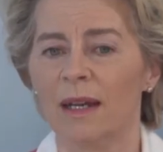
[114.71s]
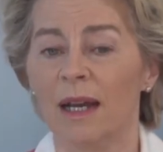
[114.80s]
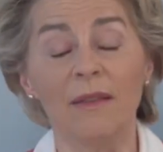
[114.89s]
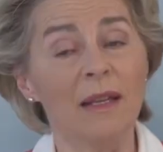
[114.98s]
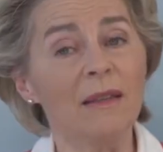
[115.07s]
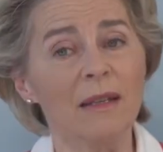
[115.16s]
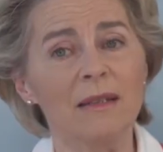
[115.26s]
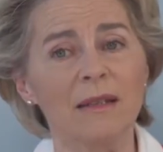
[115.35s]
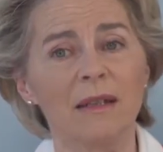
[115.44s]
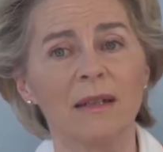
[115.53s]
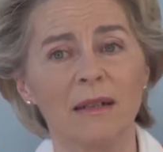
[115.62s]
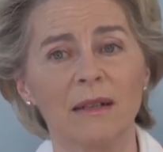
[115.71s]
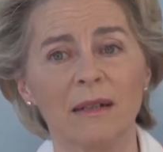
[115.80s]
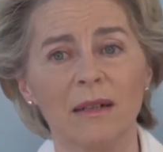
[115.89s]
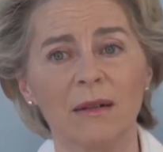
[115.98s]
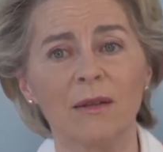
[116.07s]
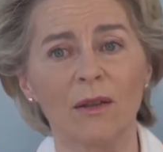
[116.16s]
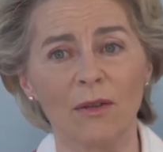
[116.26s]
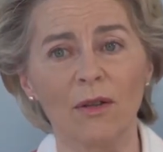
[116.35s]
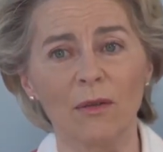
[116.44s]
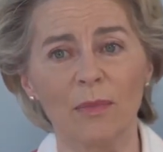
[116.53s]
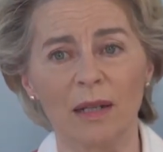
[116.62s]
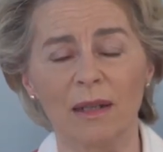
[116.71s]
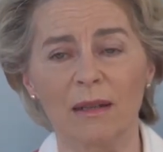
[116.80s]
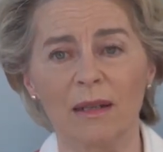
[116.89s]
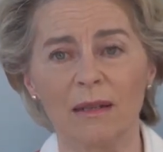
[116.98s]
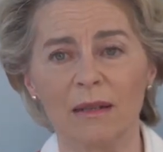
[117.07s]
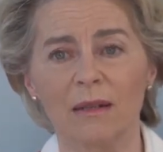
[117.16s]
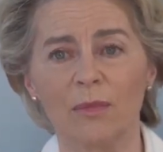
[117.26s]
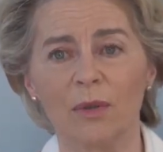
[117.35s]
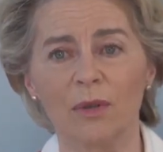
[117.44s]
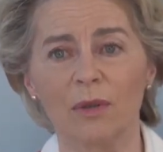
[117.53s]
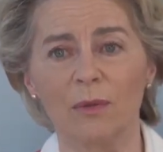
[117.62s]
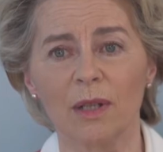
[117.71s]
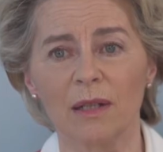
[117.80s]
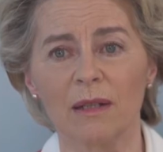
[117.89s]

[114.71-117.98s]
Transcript: And then there's uh, the third part, and that is an important one.